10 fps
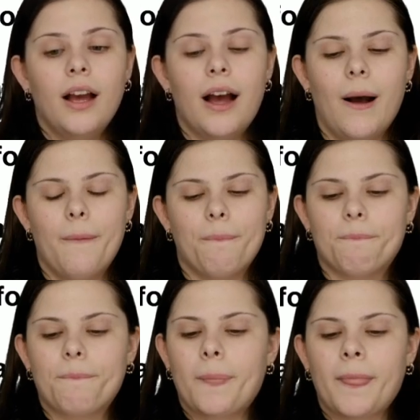
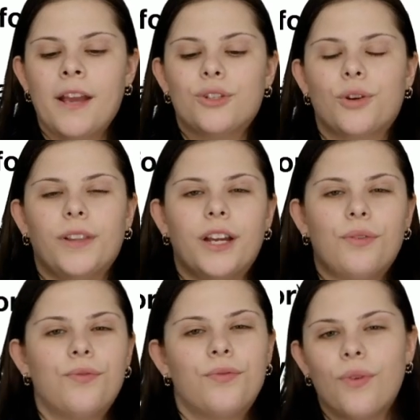sort of like
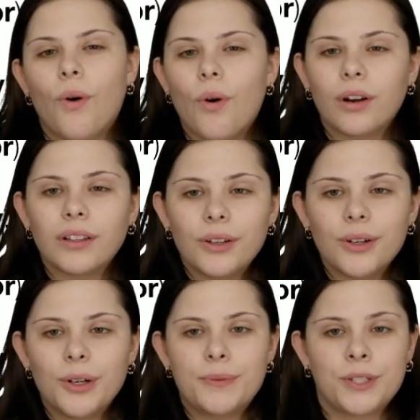for
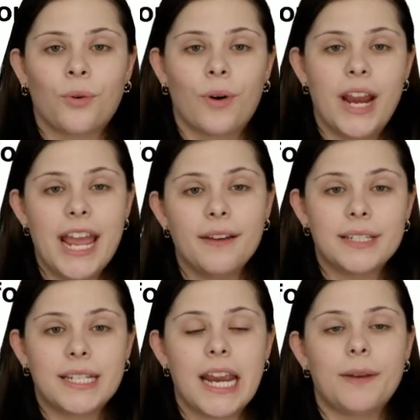loops or if
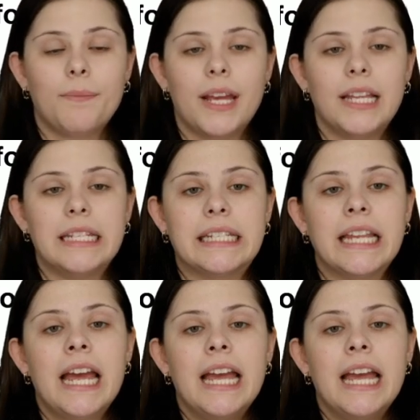statements,